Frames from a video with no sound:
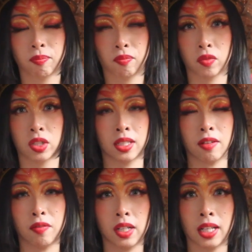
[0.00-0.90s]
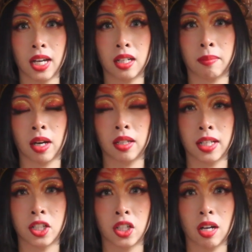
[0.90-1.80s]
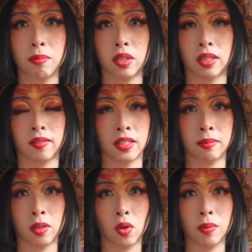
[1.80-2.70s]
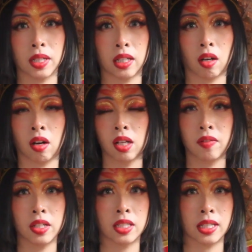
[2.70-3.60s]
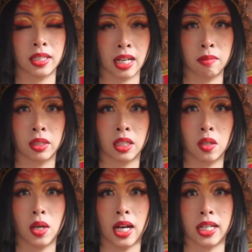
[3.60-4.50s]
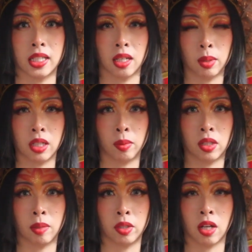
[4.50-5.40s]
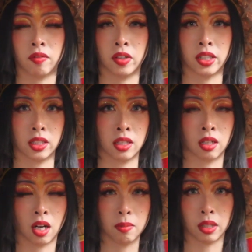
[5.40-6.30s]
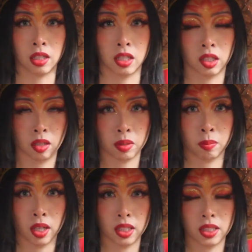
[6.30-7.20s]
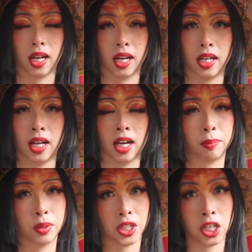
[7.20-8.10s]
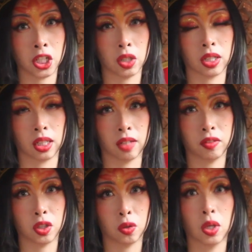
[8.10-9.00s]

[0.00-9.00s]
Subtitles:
stuff online on my online shop, you can visit my website. All of it is down below at www.verucacyn.com in the description box. And I appreciate you and I love you.